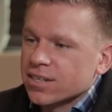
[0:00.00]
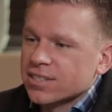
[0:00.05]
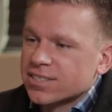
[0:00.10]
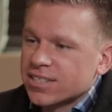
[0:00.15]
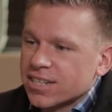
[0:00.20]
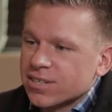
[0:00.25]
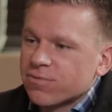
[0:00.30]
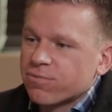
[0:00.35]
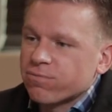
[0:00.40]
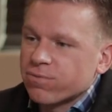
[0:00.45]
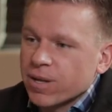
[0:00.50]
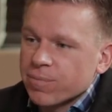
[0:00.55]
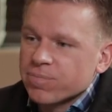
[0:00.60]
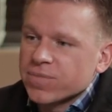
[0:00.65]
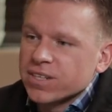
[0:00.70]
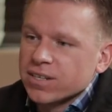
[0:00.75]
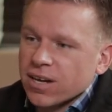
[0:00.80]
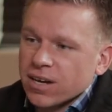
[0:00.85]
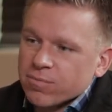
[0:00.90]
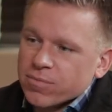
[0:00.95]
I did flip
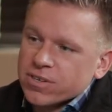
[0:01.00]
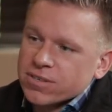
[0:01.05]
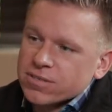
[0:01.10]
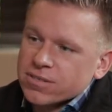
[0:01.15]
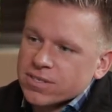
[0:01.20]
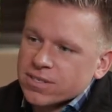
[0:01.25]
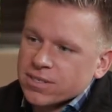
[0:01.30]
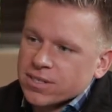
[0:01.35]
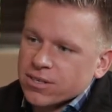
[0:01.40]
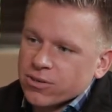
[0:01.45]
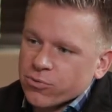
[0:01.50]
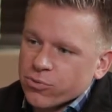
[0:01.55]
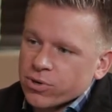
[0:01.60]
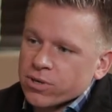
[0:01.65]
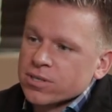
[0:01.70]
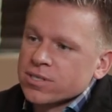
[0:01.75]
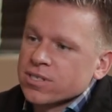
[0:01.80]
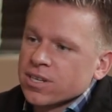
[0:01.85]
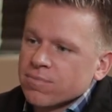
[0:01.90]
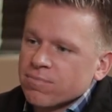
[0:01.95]
the numbers, and there
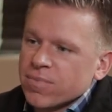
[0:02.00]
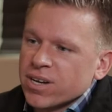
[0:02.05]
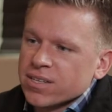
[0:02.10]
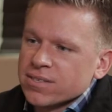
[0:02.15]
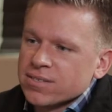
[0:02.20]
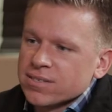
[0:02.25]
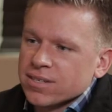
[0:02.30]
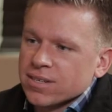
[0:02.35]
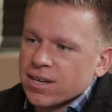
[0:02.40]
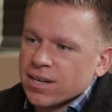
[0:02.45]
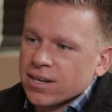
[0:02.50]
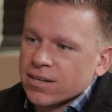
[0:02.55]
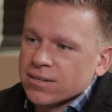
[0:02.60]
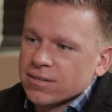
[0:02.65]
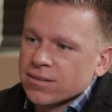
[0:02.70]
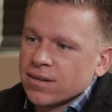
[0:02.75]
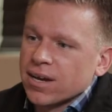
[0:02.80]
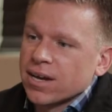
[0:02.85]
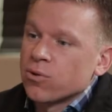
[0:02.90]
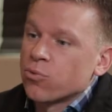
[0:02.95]
were some months that
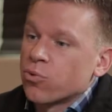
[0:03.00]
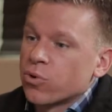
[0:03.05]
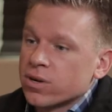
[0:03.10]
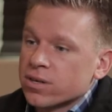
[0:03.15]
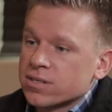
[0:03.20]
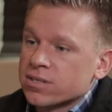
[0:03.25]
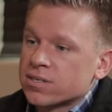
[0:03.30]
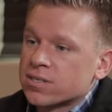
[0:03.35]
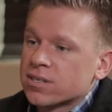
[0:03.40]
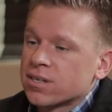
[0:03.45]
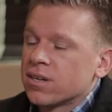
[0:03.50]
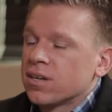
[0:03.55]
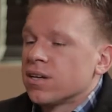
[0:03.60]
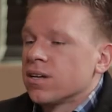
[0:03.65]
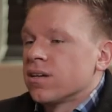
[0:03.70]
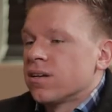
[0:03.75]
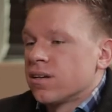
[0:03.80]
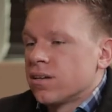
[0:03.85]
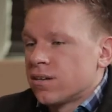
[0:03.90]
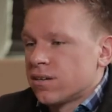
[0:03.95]
I was
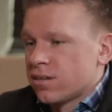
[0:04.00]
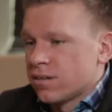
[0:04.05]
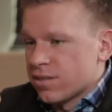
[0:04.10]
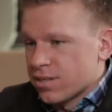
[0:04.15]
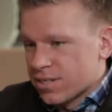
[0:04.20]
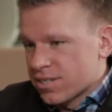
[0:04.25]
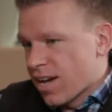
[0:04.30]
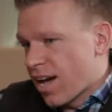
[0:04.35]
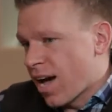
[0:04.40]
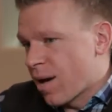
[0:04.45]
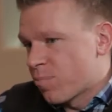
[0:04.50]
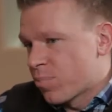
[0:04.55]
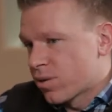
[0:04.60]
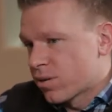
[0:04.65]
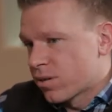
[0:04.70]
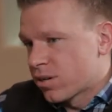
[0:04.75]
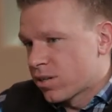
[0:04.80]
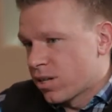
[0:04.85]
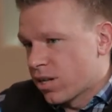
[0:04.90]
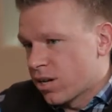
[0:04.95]
the
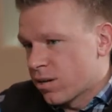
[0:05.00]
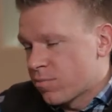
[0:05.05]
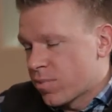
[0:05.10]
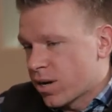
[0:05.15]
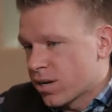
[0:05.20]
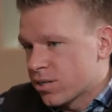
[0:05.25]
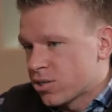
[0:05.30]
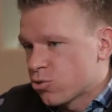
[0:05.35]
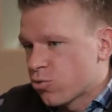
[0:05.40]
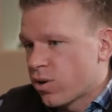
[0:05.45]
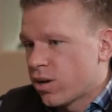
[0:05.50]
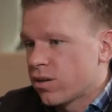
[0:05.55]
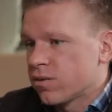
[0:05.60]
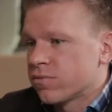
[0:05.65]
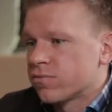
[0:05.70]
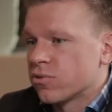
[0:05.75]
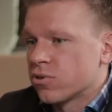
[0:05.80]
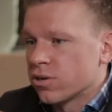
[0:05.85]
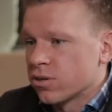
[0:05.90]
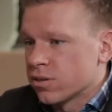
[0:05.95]
top club out of
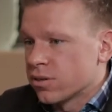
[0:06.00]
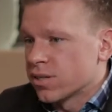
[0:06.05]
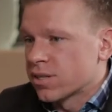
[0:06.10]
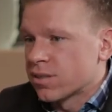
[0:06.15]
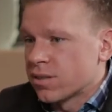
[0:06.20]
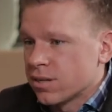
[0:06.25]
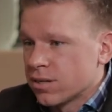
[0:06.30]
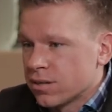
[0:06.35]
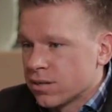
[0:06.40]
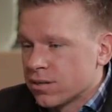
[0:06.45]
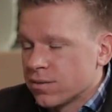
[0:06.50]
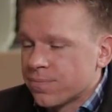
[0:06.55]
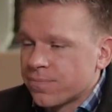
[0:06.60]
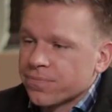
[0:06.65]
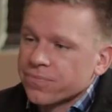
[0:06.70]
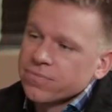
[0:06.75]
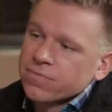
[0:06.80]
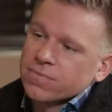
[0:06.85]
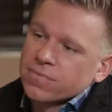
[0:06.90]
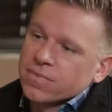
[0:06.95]
12, or like the
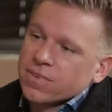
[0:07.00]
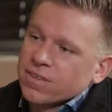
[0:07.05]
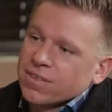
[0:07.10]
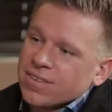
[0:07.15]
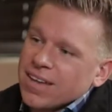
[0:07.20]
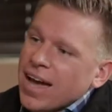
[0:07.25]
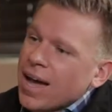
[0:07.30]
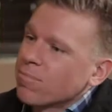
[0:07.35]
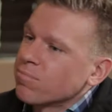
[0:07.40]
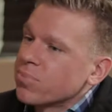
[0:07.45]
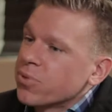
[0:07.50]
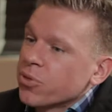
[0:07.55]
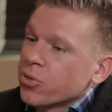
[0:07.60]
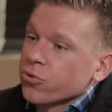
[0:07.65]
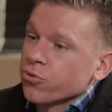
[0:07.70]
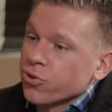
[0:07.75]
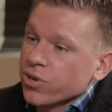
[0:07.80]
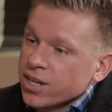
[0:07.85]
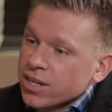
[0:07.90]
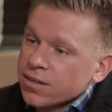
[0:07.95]
top
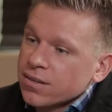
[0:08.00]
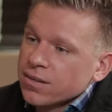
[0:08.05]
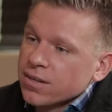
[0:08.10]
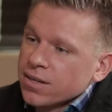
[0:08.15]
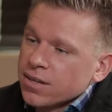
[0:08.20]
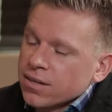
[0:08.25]
3